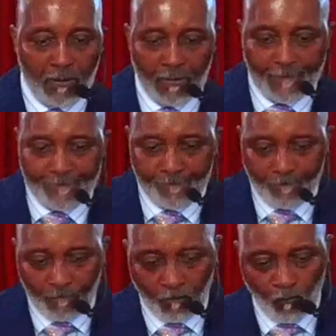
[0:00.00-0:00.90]

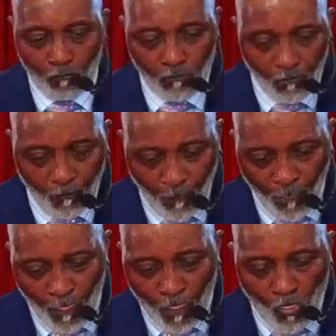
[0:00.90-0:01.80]
Amen.
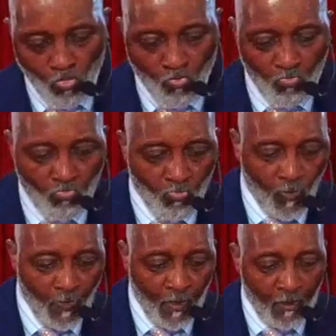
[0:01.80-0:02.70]

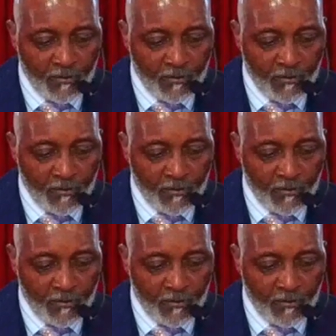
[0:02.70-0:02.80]
Amen.